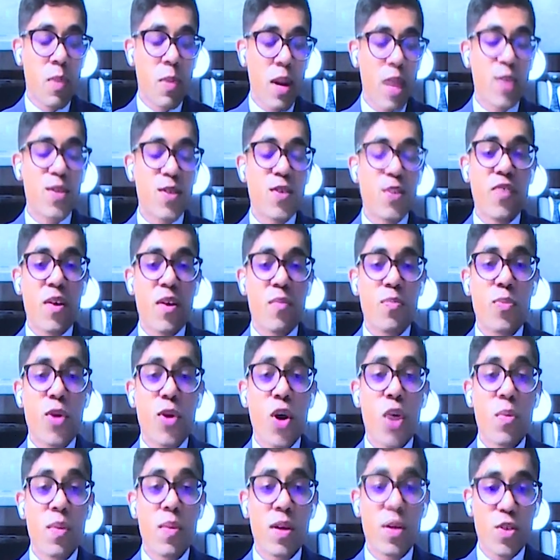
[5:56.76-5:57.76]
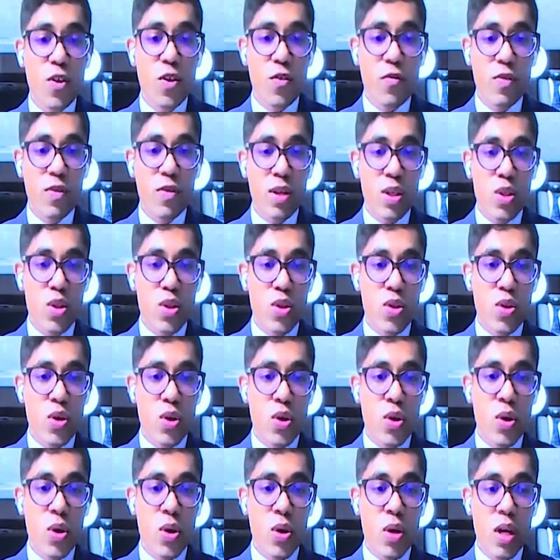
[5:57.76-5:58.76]
place of employment offers.
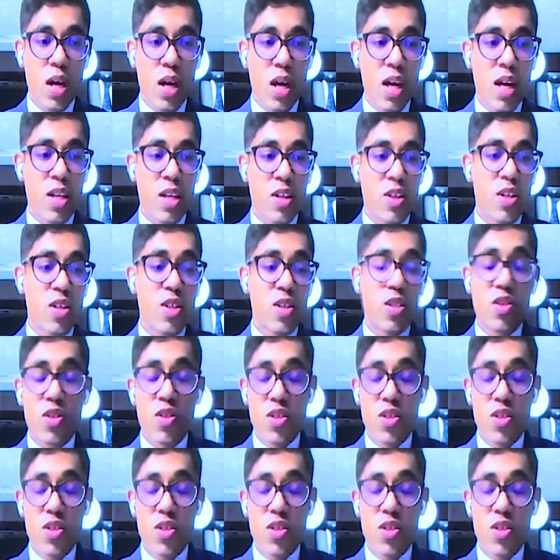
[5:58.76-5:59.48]
So it